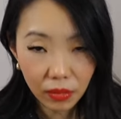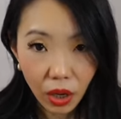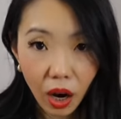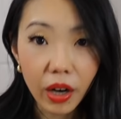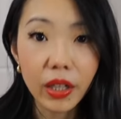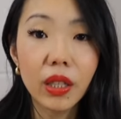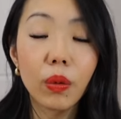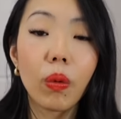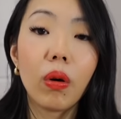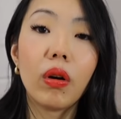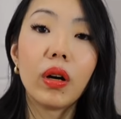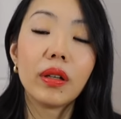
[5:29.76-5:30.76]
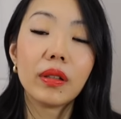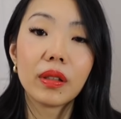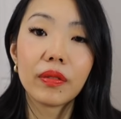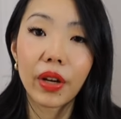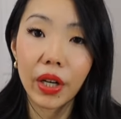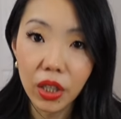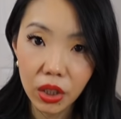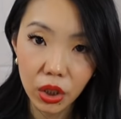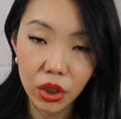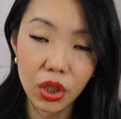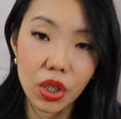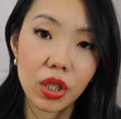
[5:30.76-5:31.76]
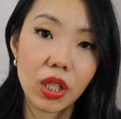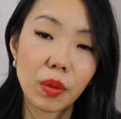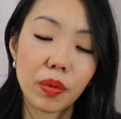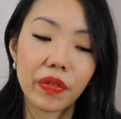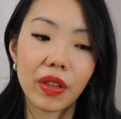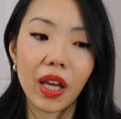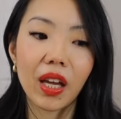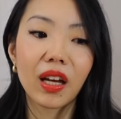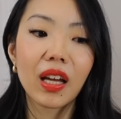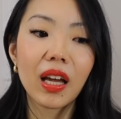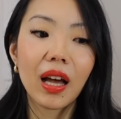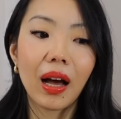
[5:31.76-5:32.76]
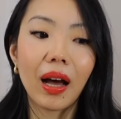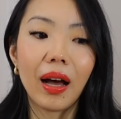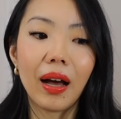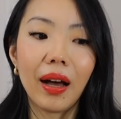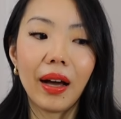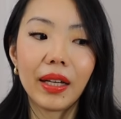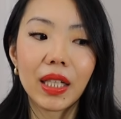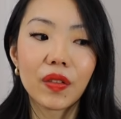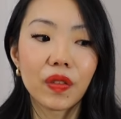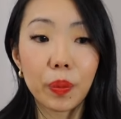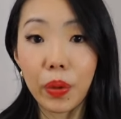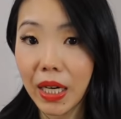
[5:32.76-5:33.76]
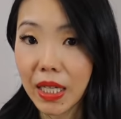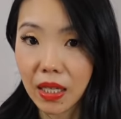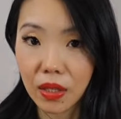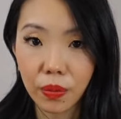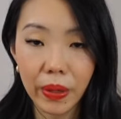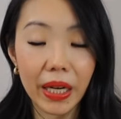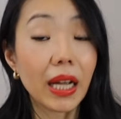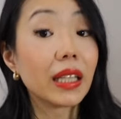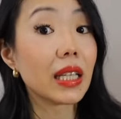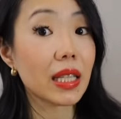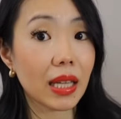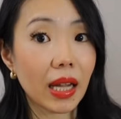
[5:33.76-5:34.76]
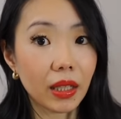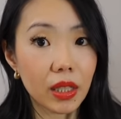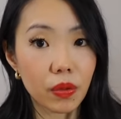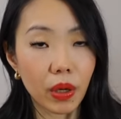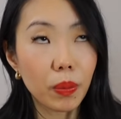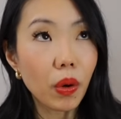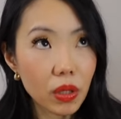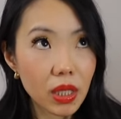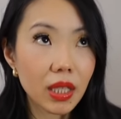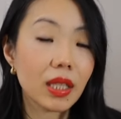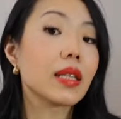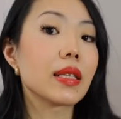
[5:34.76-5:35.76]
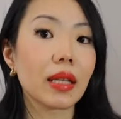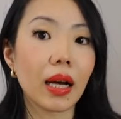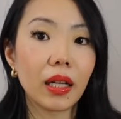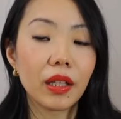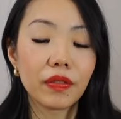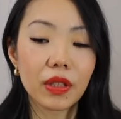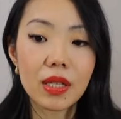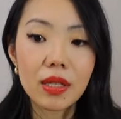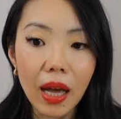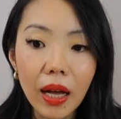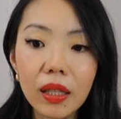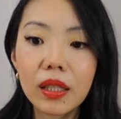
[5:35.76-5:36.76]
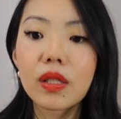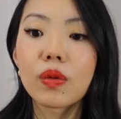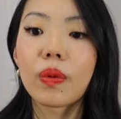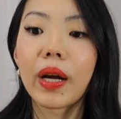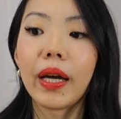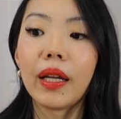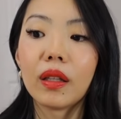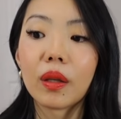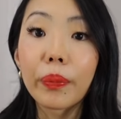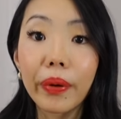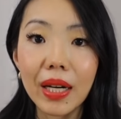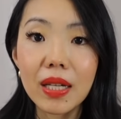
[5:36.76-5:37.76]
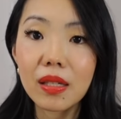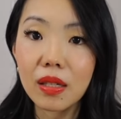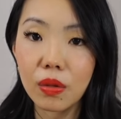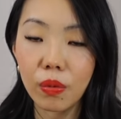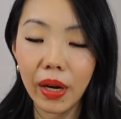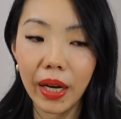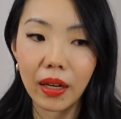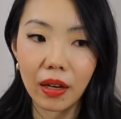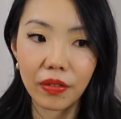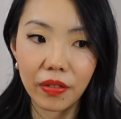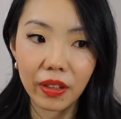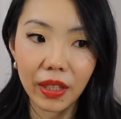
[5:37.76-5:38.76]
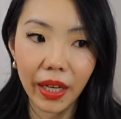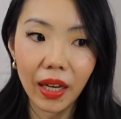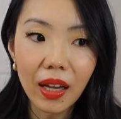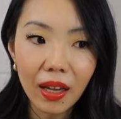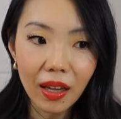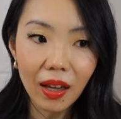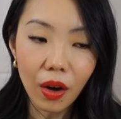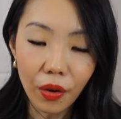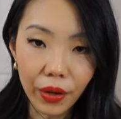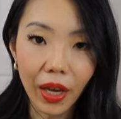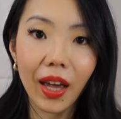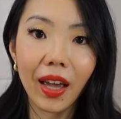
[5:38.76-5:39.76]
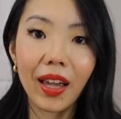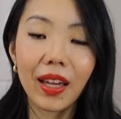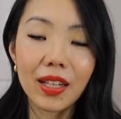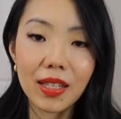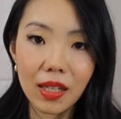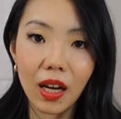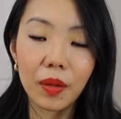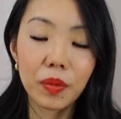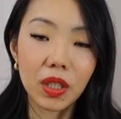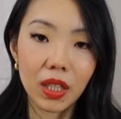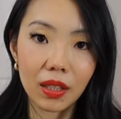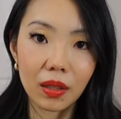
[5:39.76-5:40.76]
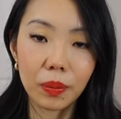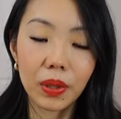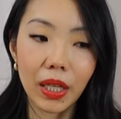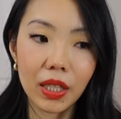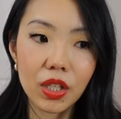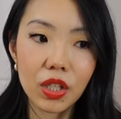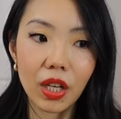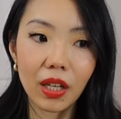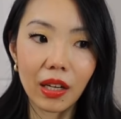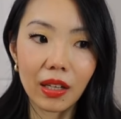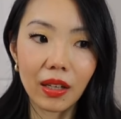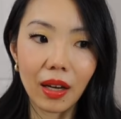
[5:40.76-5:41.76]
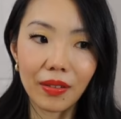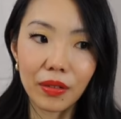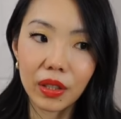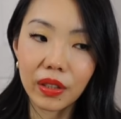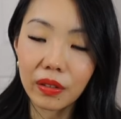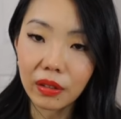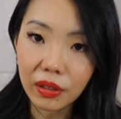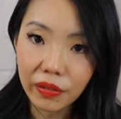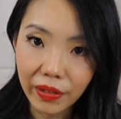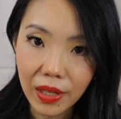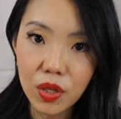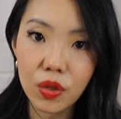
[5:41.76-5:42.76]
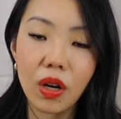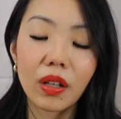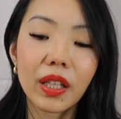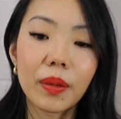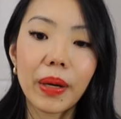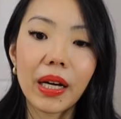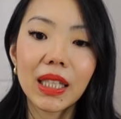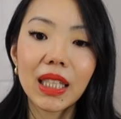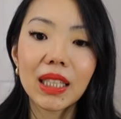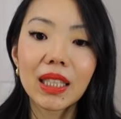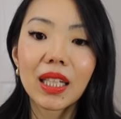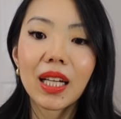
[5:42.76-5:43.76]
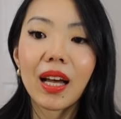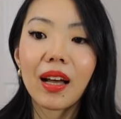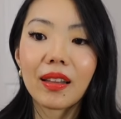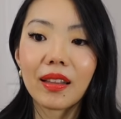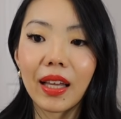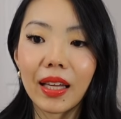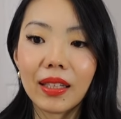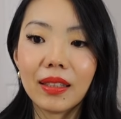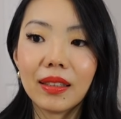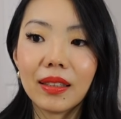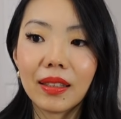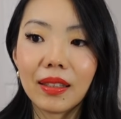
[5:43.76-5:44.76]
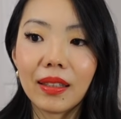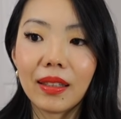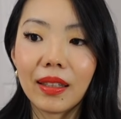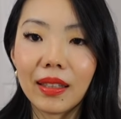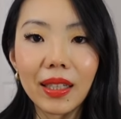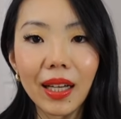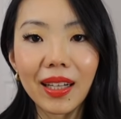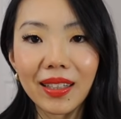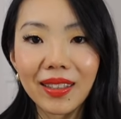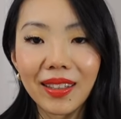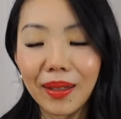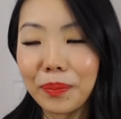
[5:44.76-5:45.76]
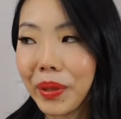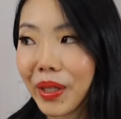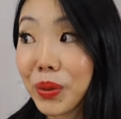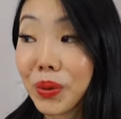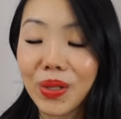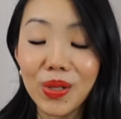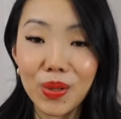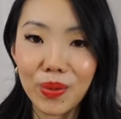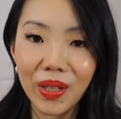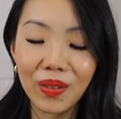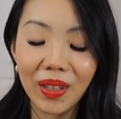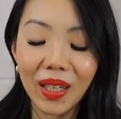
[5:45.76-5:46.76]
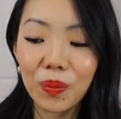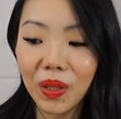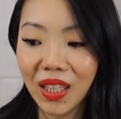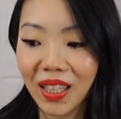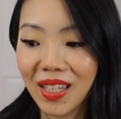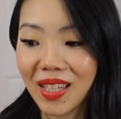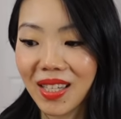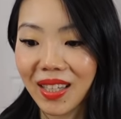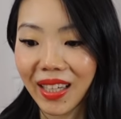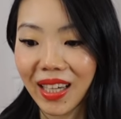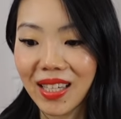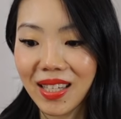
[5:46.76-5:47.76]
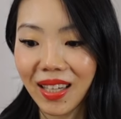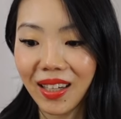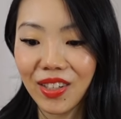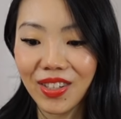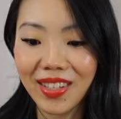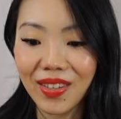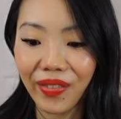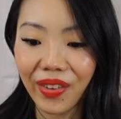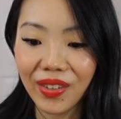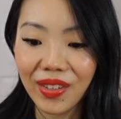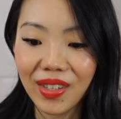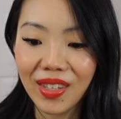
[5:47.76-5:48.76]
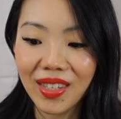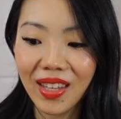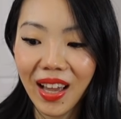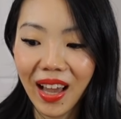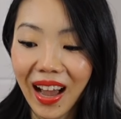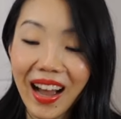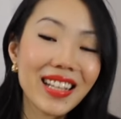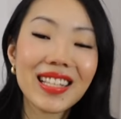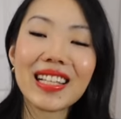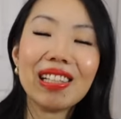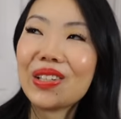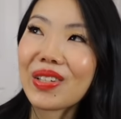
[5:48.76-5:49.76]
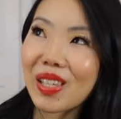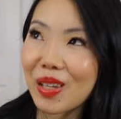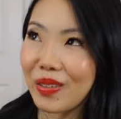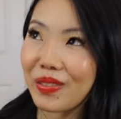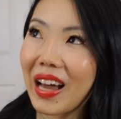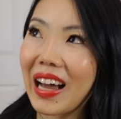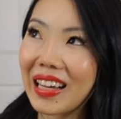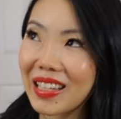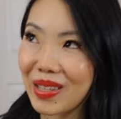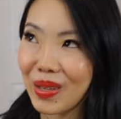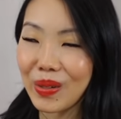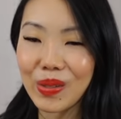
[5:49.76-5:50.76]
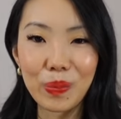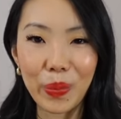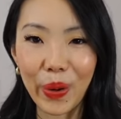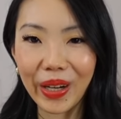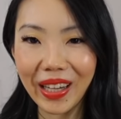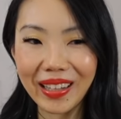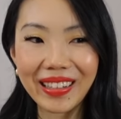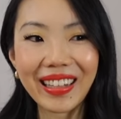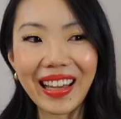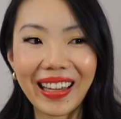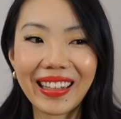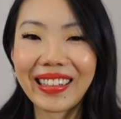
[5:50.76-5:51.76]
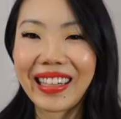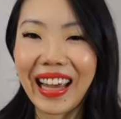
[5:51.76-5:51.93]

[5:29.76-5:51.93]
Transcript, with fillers: hardly worn, very good condition type of thing uh, and if the price is right and the style is right mostly the style if the style is right and the price is right and i feel like okay it is time to take the plunge and i, I really really felt strongly about it then then yeah but who knows when right because like i said it just feels as elusive as those Birkin and